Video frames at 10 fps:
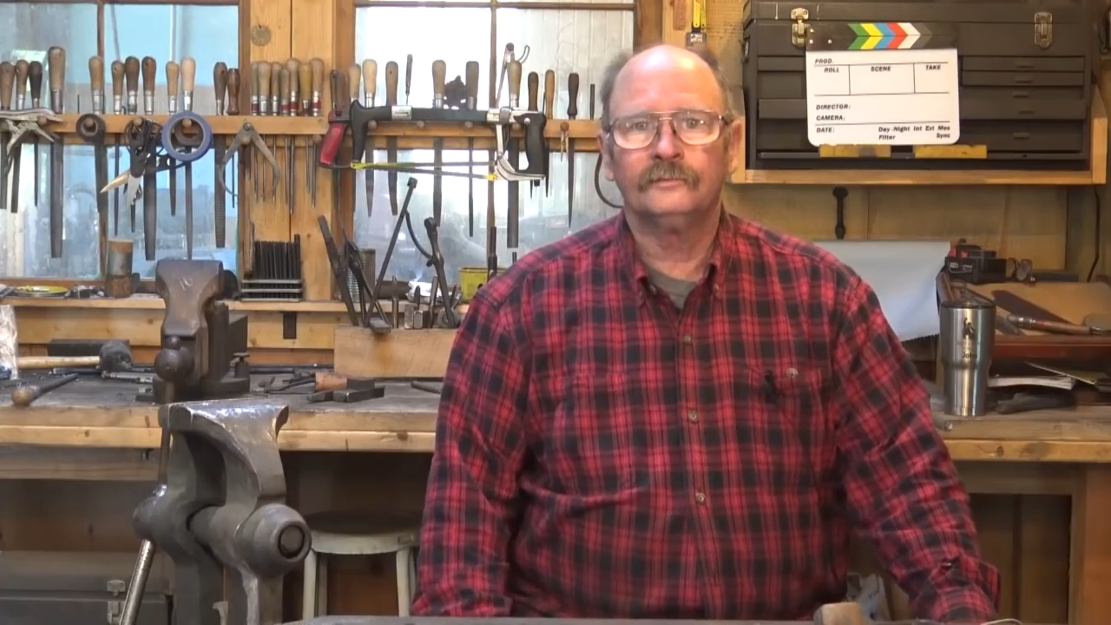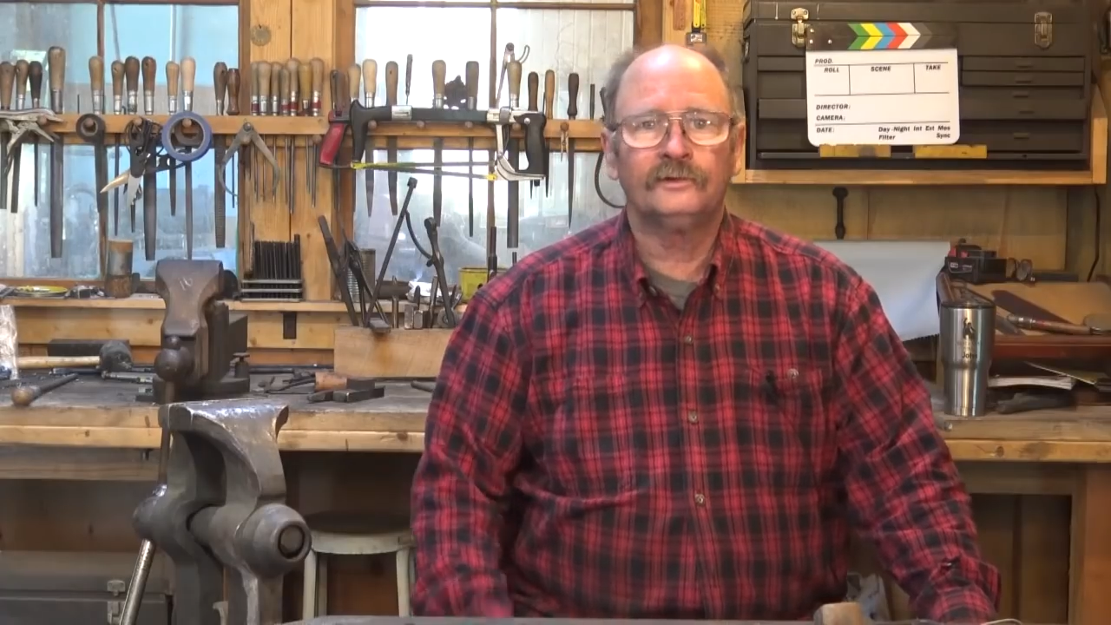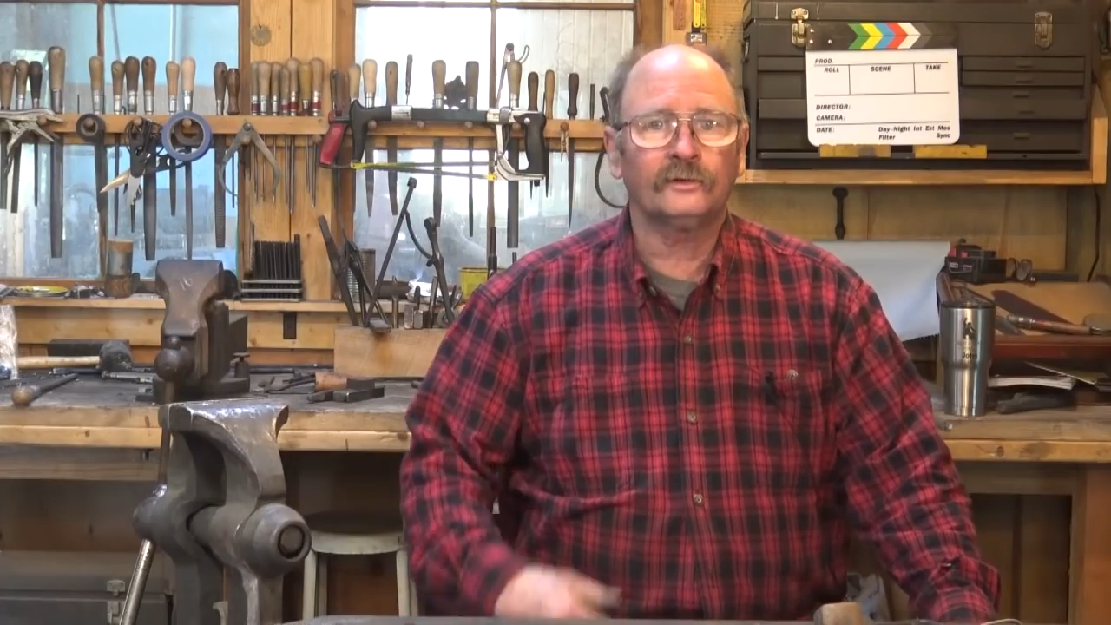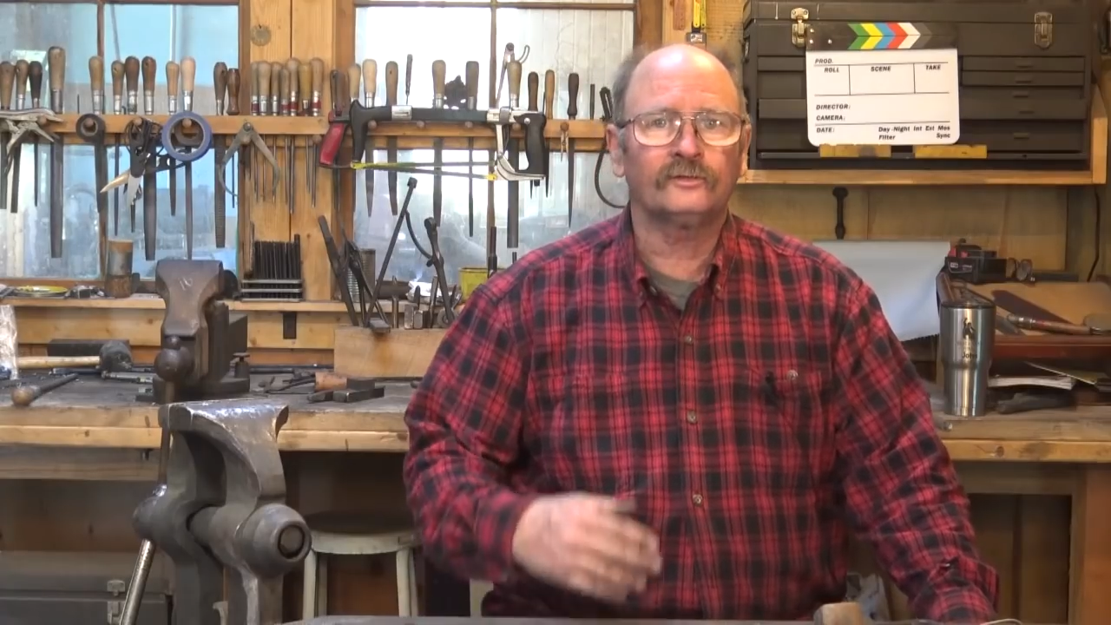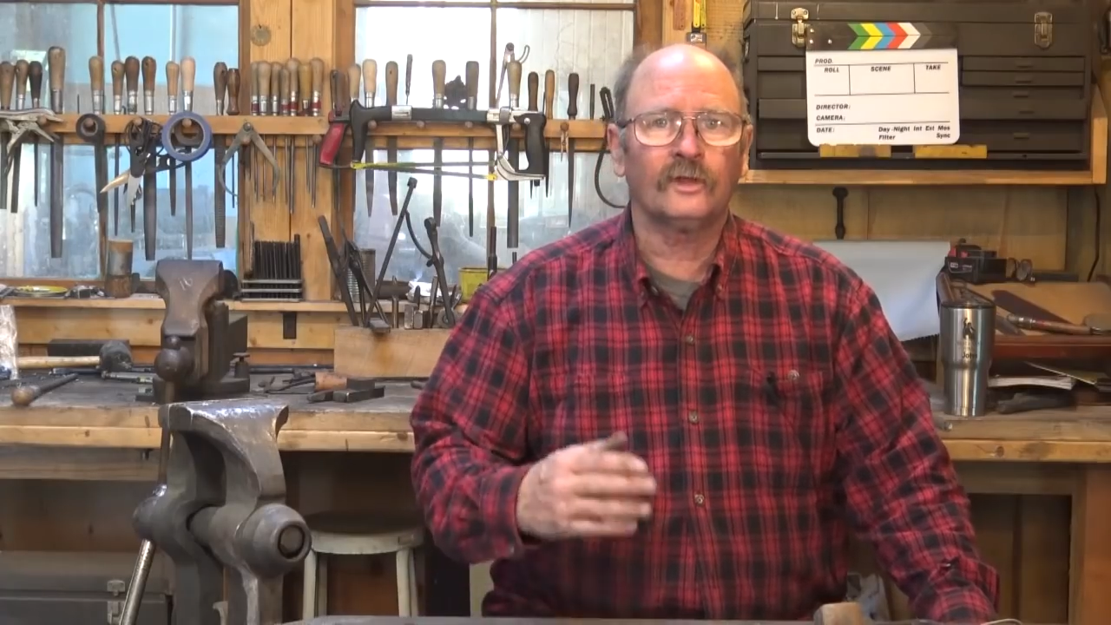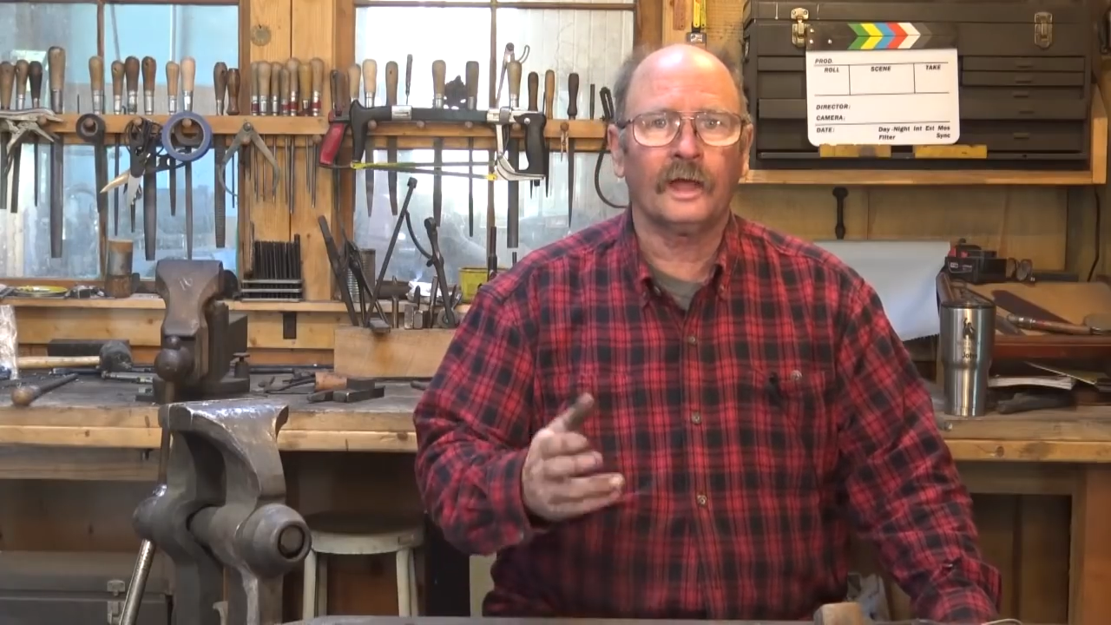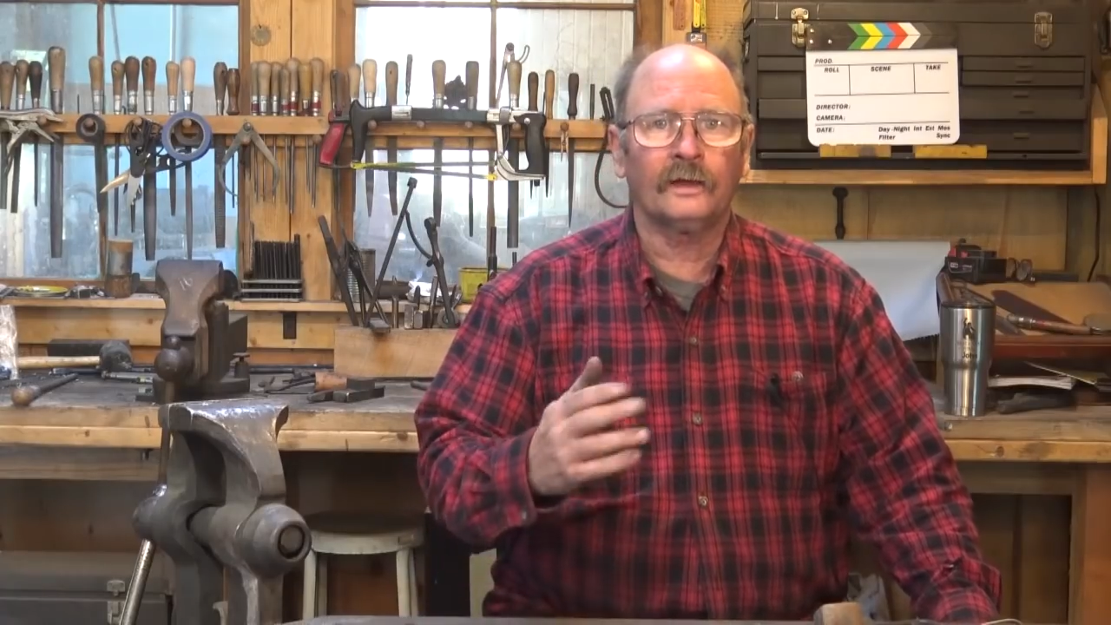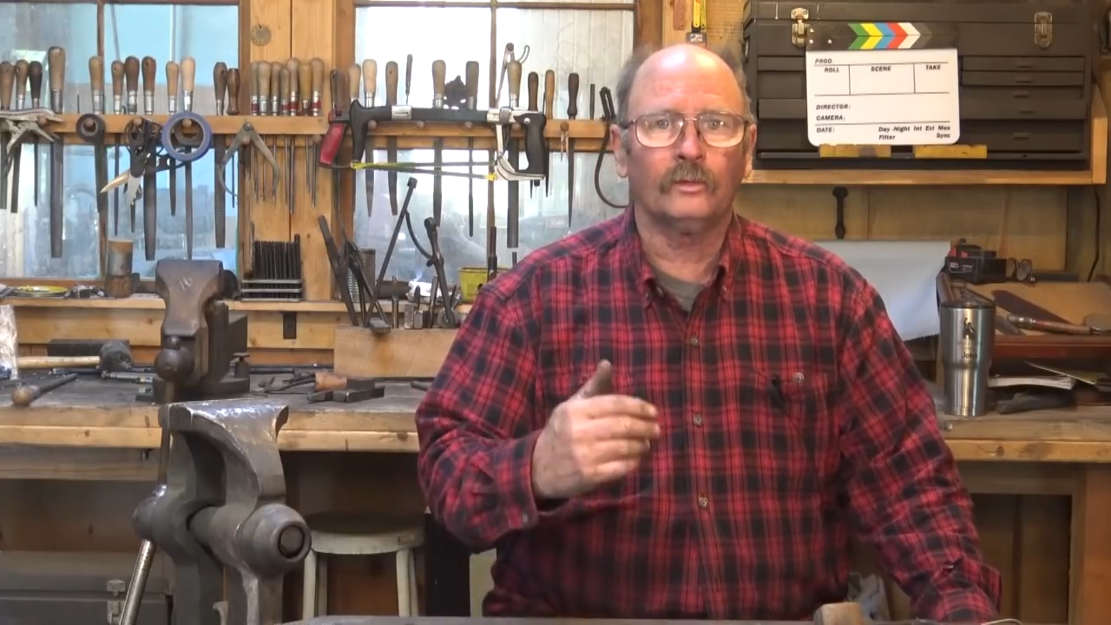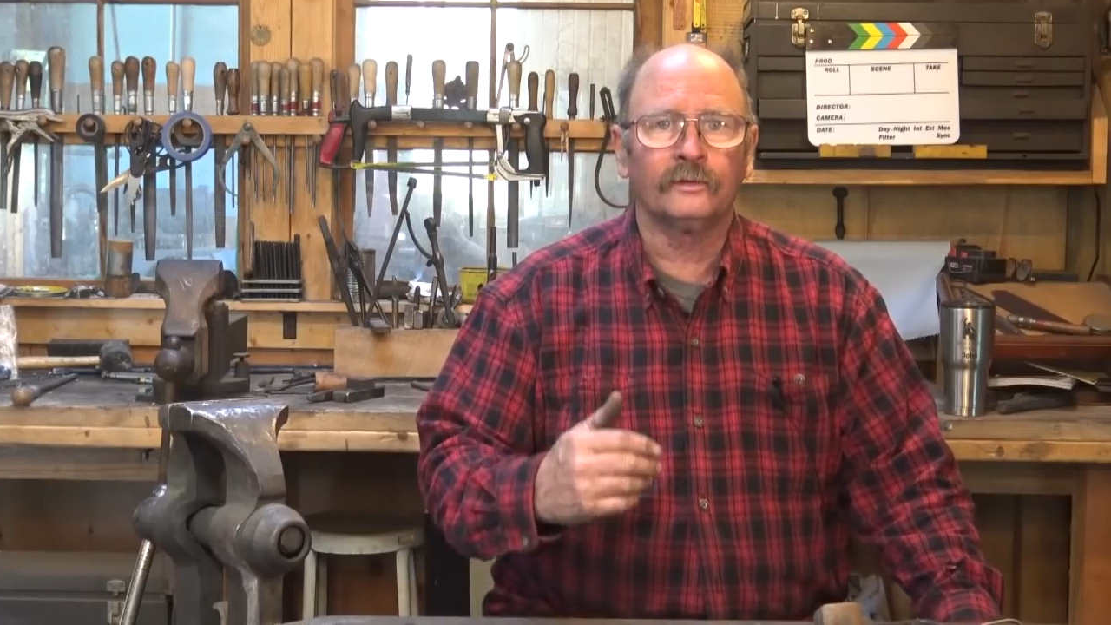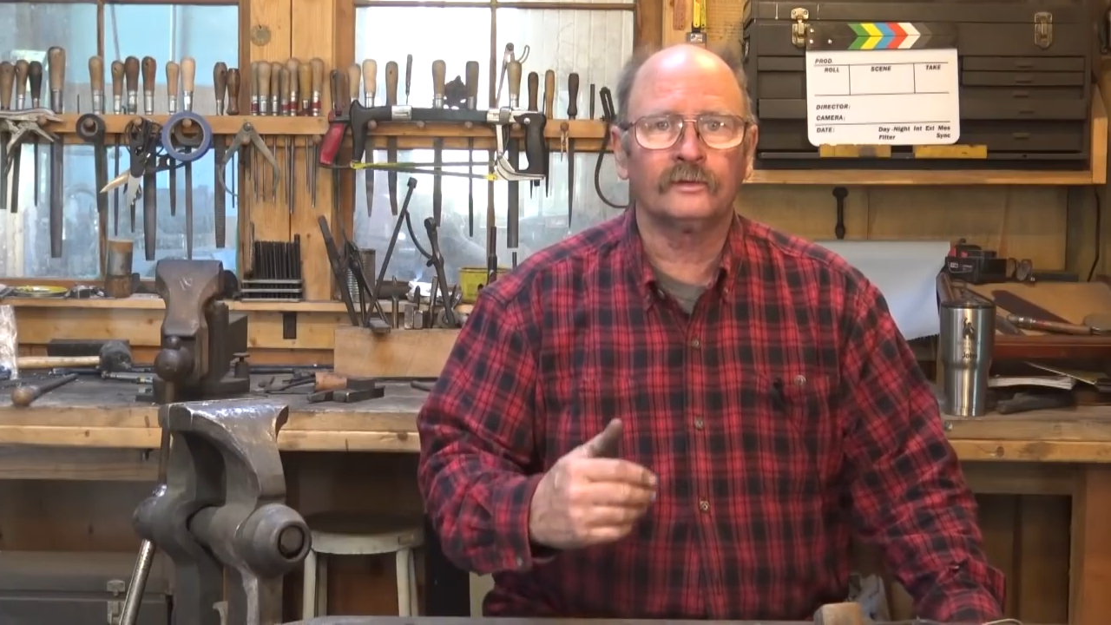Just
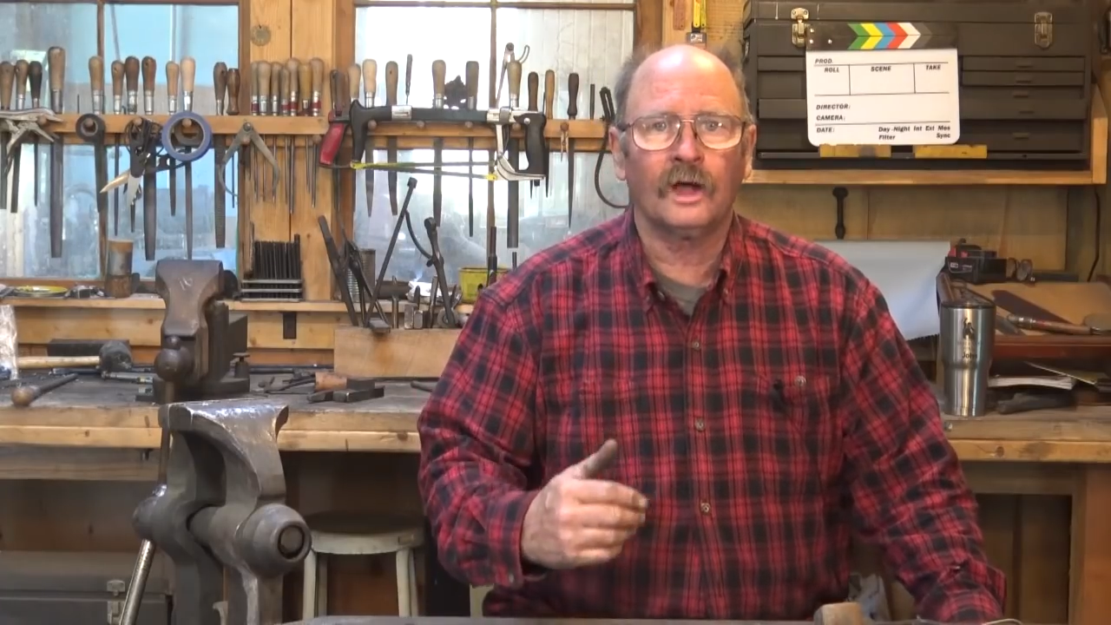like with